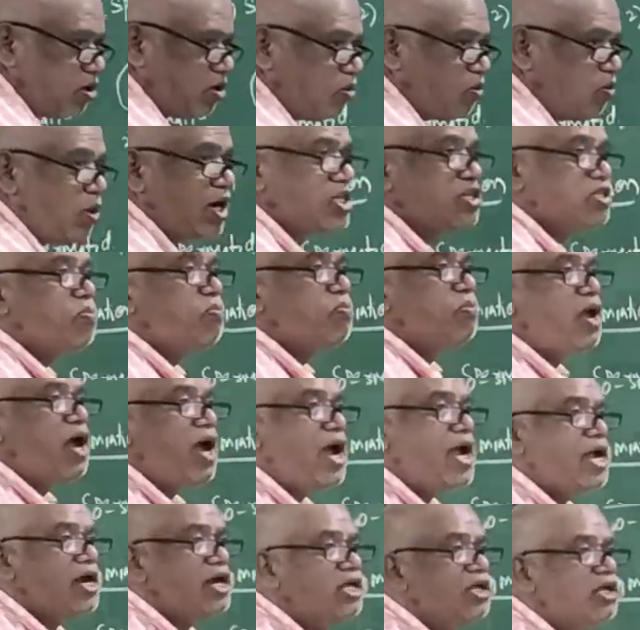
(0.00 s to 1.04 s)
What is the
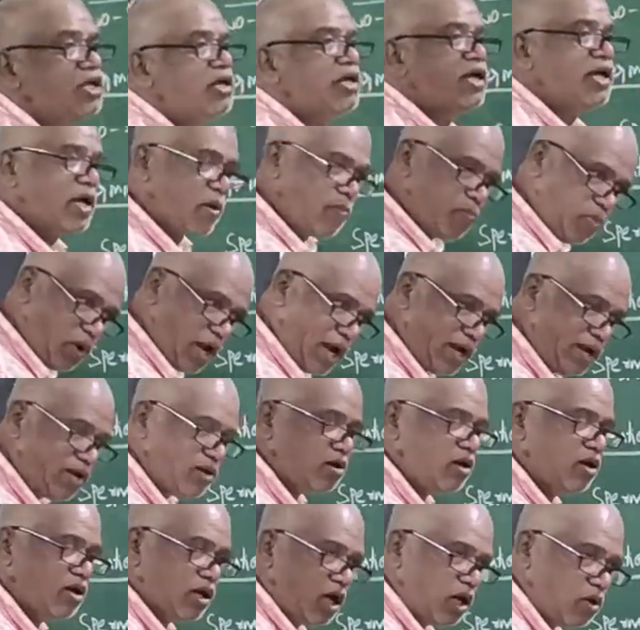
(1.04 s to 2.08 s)
ploid?
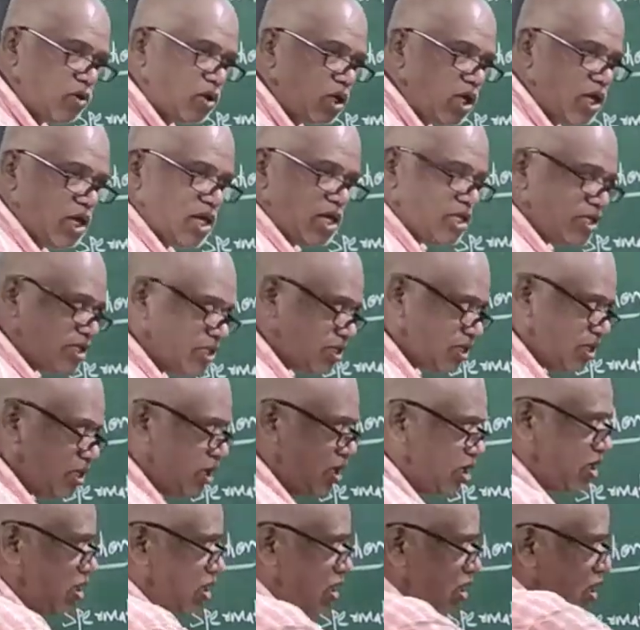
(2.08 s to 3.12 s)
Haploid. Now,
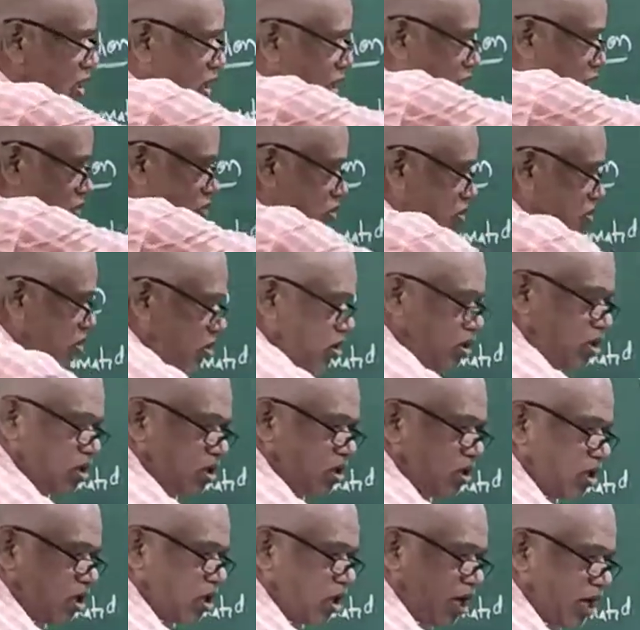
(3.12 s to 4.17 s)
see.
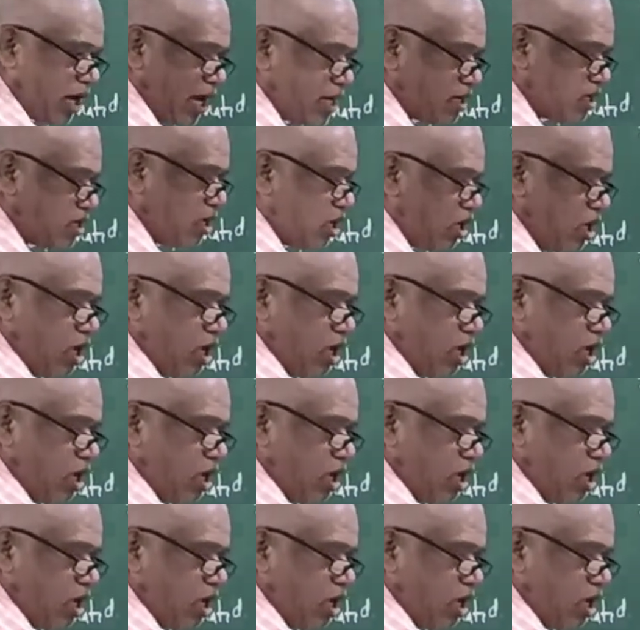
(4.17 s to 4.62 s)
Right.